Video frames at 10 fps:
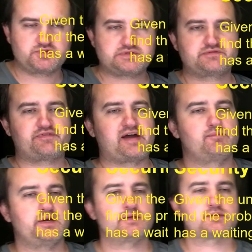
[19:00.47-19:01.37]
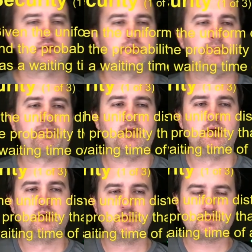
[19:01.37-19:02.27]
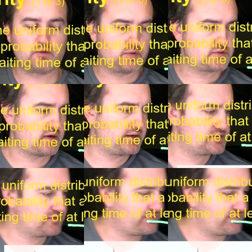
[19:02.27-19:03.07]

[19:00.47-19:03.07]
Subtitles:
which is 5 minutes. So we're trying to